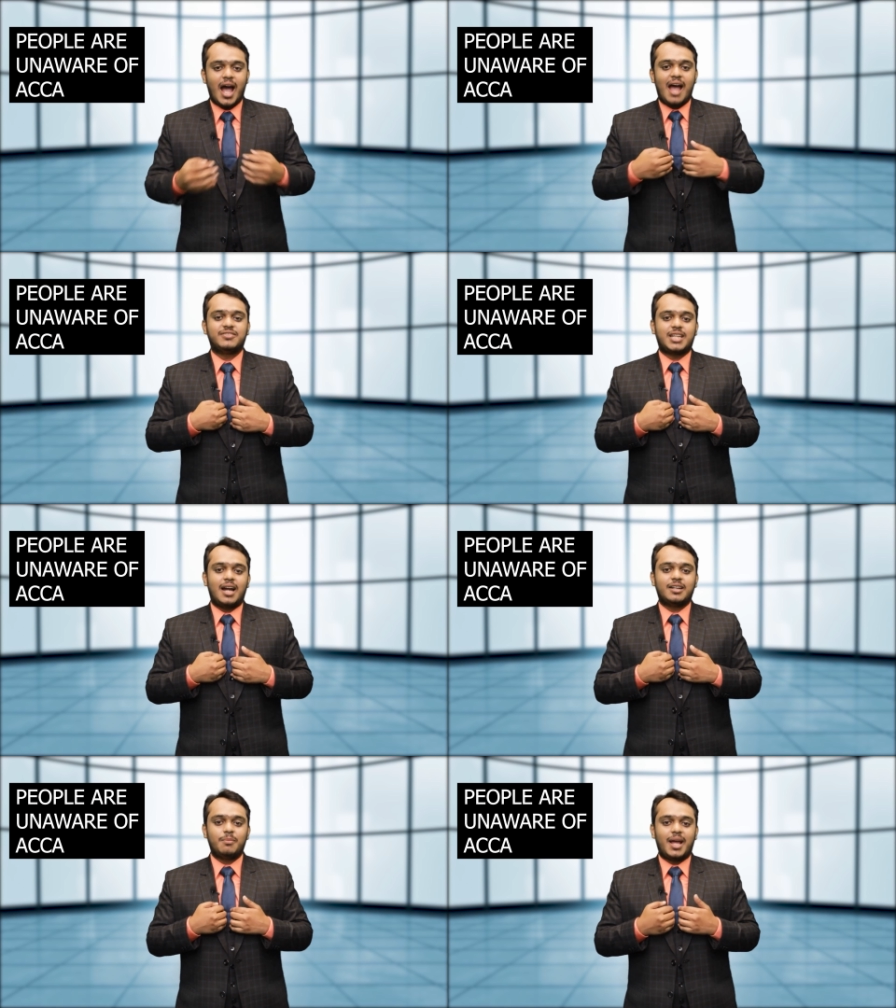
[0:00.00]
I've
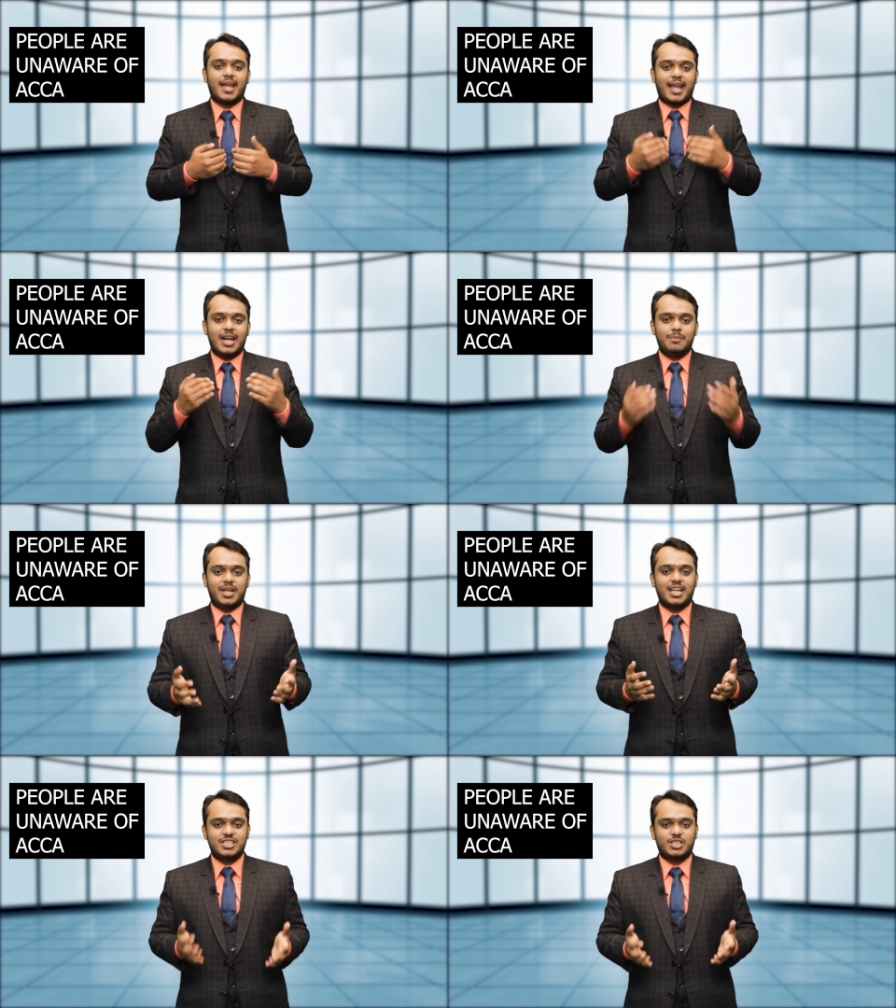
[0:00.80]
started my
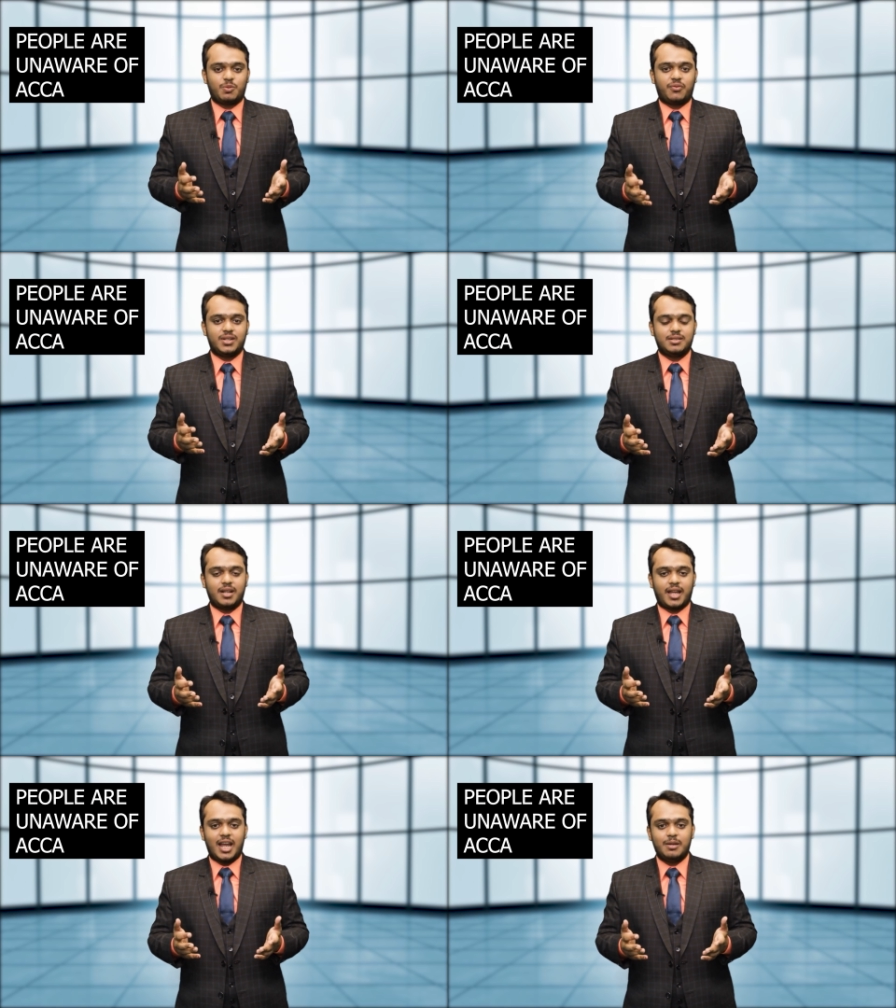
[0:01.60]
academy, NGS
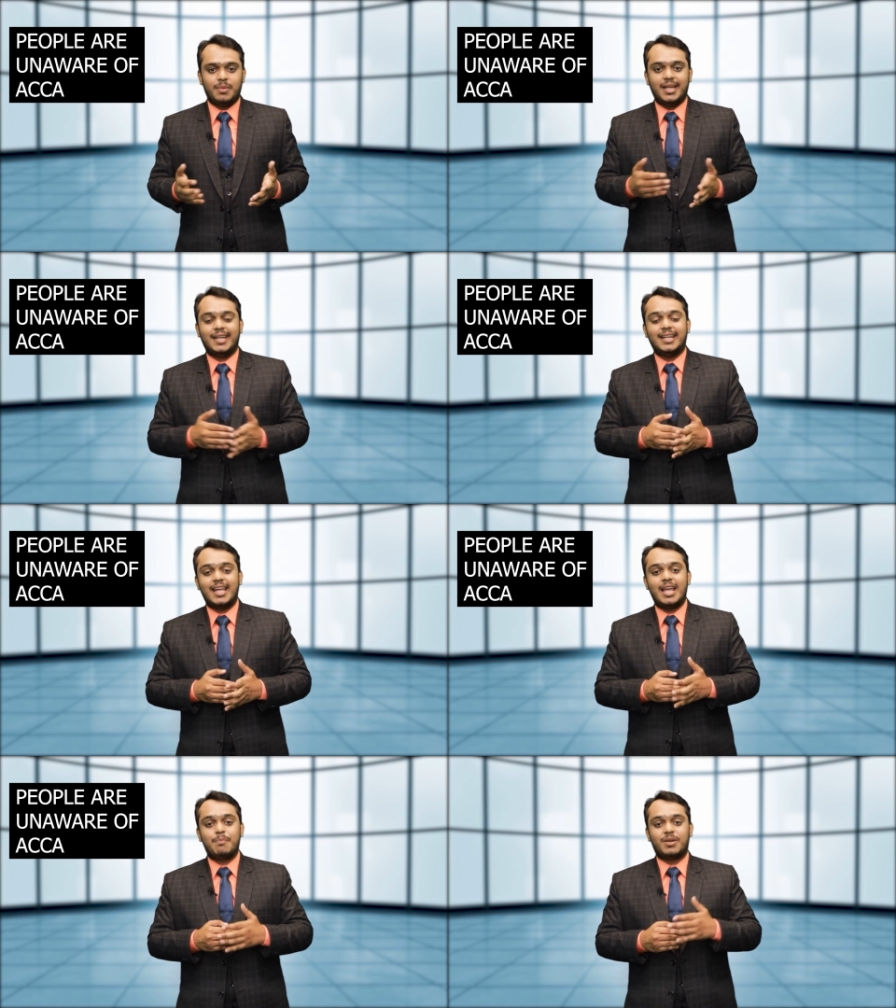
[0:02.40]
Professional Academy,
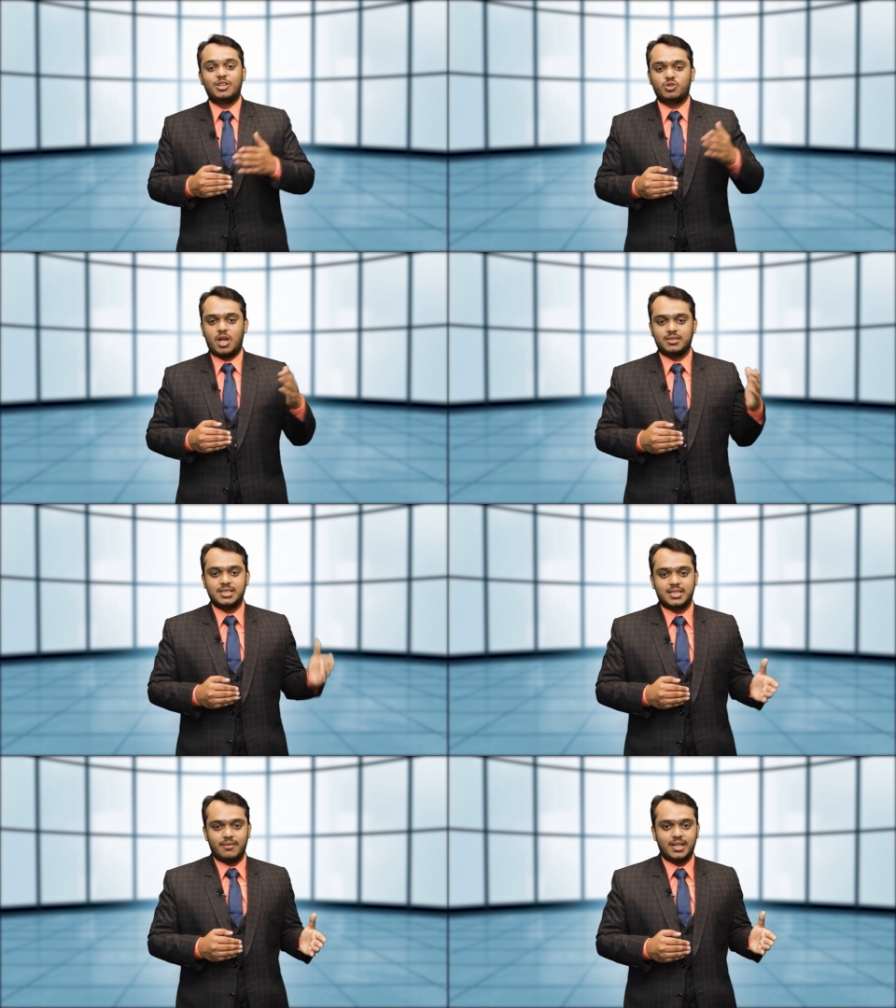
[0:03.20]
in April
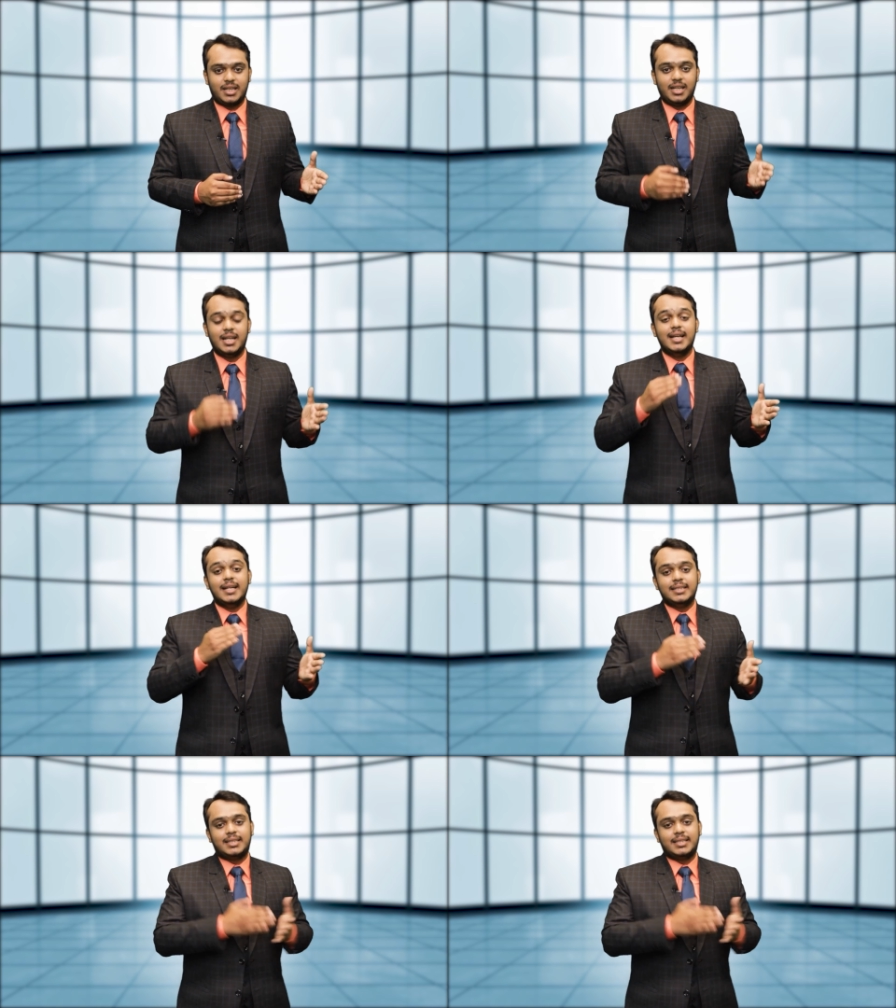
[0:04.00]
2017.